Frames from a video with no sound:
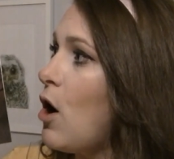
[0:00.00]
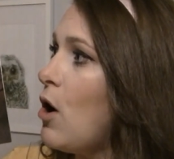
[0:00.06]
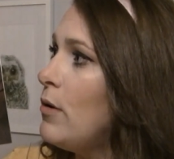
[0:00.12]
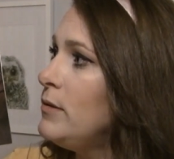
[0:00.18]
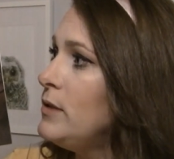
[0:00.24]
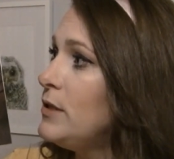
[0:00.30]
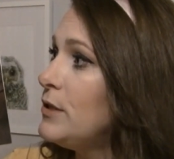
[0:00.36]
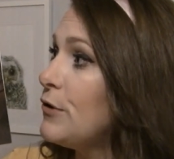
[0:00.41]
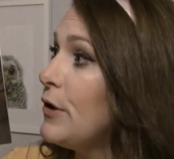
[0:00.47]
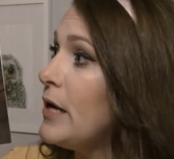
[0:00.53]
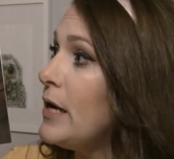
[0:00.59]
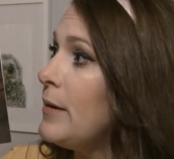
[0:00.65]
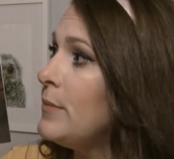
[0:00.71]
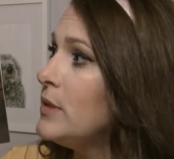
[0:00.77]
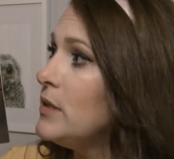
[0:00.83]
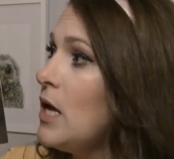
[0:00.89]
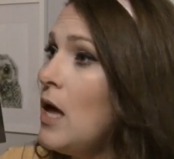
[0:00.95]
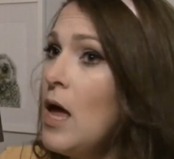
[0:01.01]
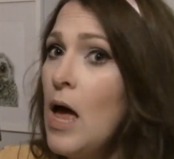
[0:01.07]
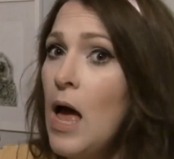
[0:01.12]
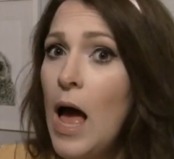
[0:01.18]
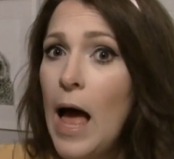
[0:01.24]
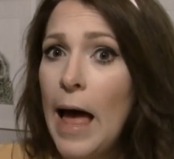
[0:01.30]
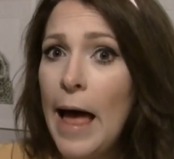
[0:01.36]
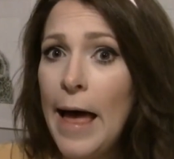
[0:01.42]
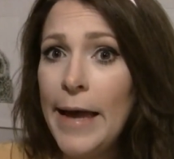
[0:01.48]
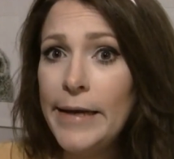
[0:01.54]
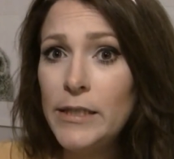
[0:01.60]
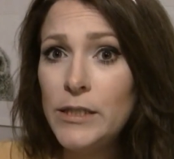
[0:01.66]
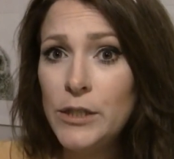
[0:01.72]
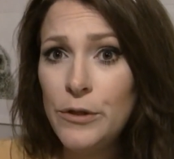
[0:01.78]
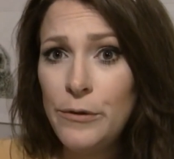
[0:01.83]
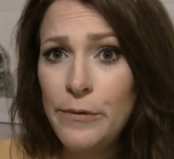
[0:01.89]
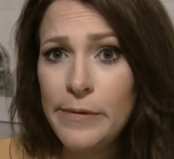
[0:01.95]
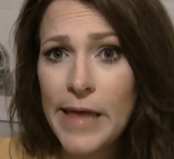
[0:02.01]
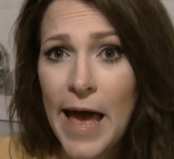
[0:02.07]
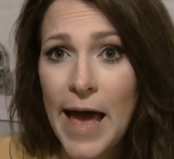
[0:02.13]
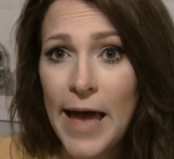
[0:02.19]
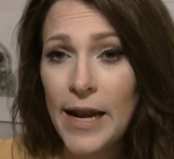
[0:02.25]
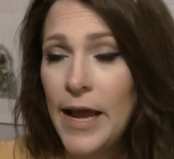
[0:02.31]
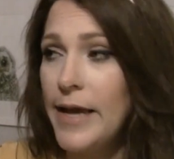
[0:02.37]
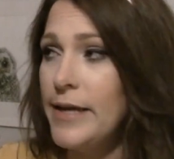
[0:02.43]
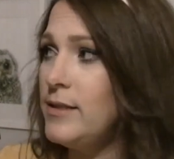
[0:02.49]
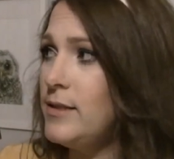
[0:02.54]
own screams. I do that, I